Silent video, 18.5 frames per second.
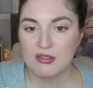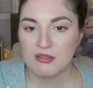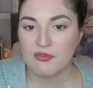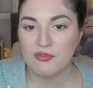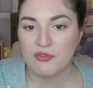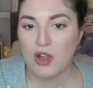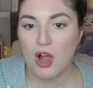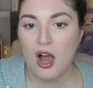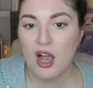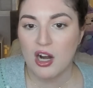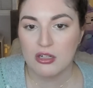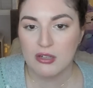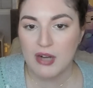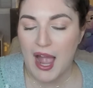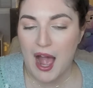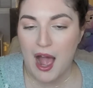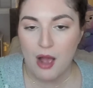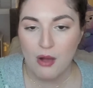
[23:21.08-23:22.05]
vlog
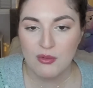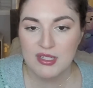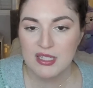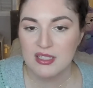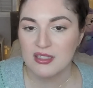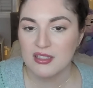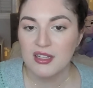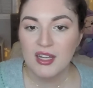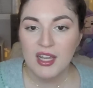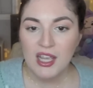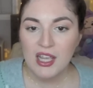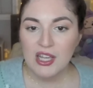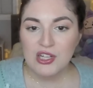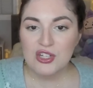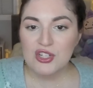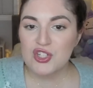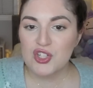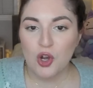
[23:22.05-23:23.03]
around and
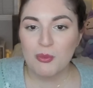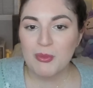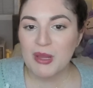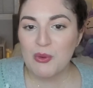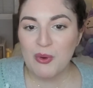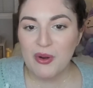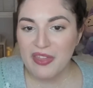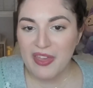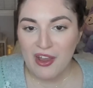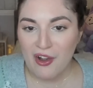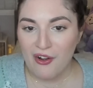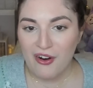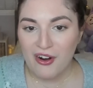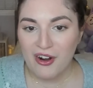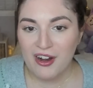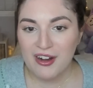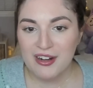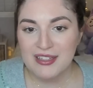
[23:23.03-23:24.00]
show me where they
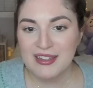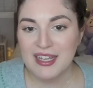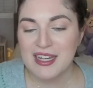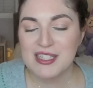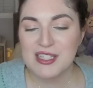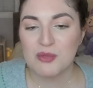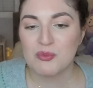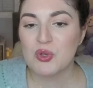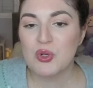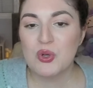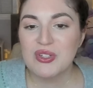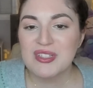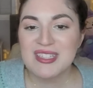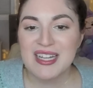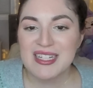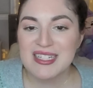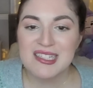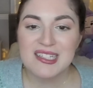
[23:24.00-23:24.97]
are and like some cool
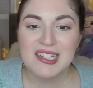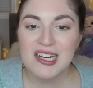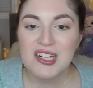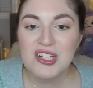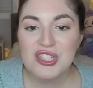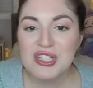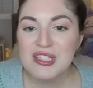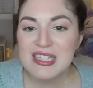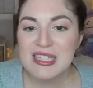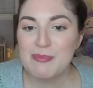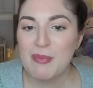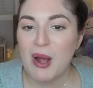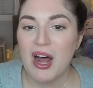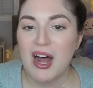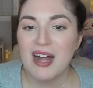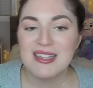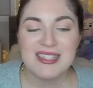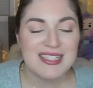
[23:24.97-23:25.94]
destination
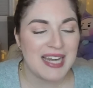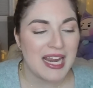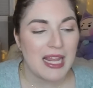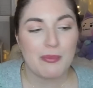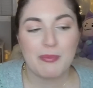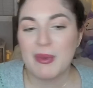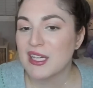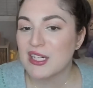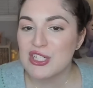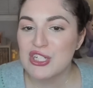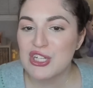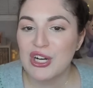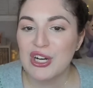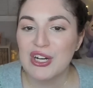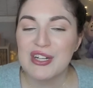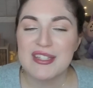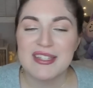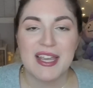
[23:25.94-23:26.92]
spots, take
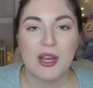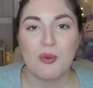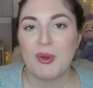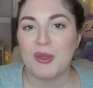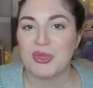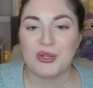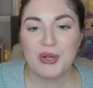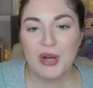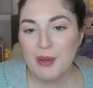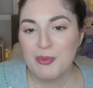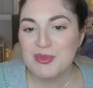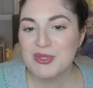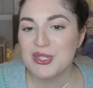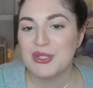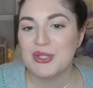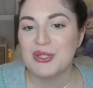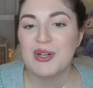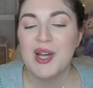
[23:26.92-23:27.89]
pictures, like what they're up
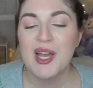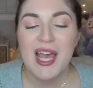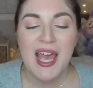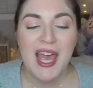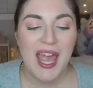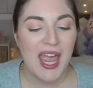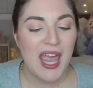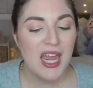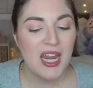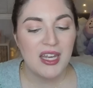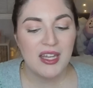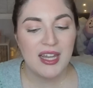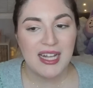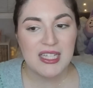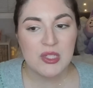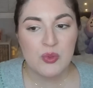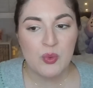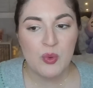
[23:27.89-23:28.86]
to. And
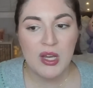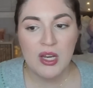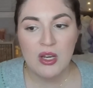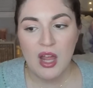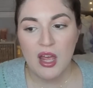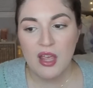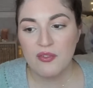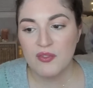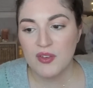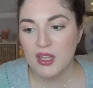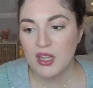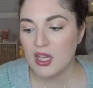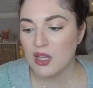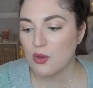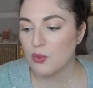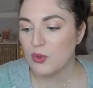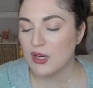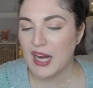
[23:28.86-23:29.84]
that's what I feel
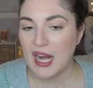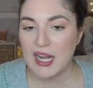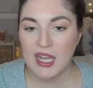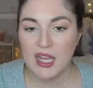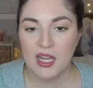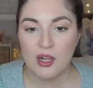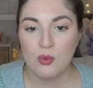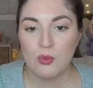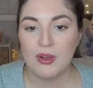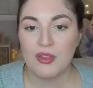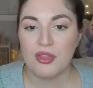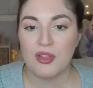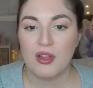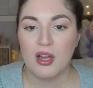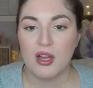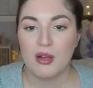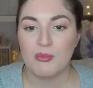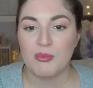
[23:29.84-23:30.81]
like we're getting with
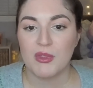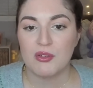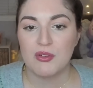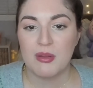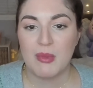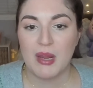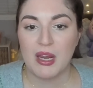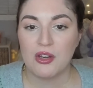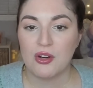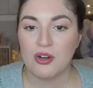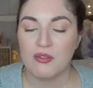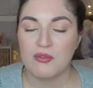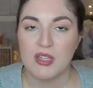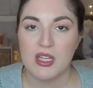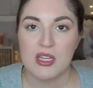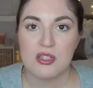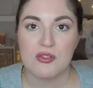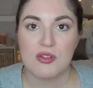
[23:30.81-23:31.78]
the remainder of
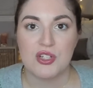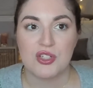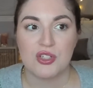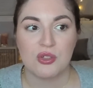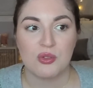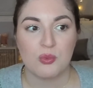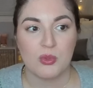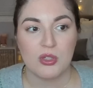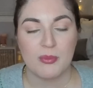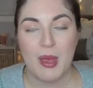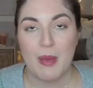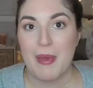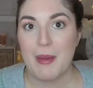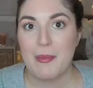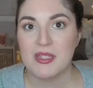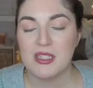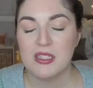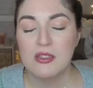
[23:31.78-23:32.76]
these Treasure World Map
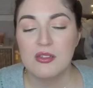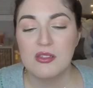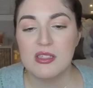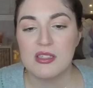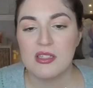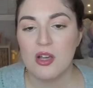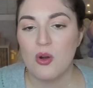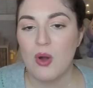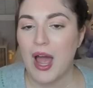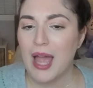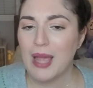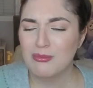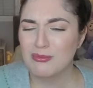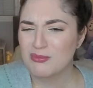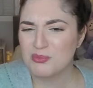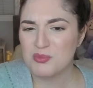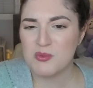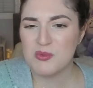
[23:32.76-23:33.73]
episodes. So
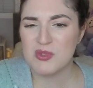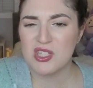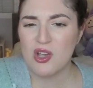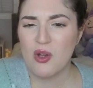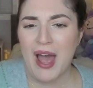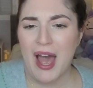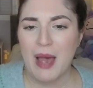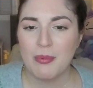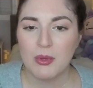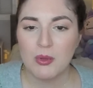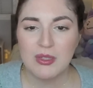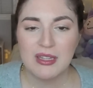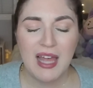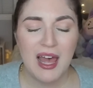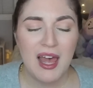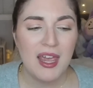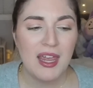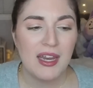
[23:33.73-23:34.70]
I'm so happy with
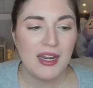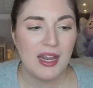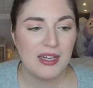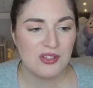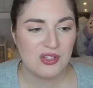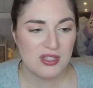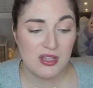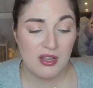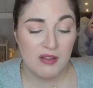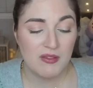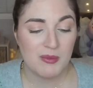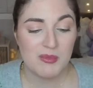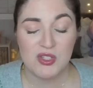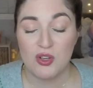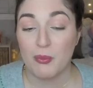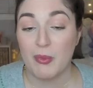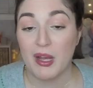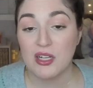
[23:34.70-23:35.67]
that and I just love them
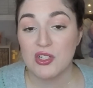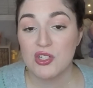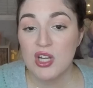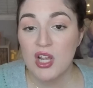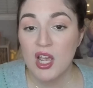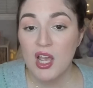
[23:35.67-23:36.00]
so much.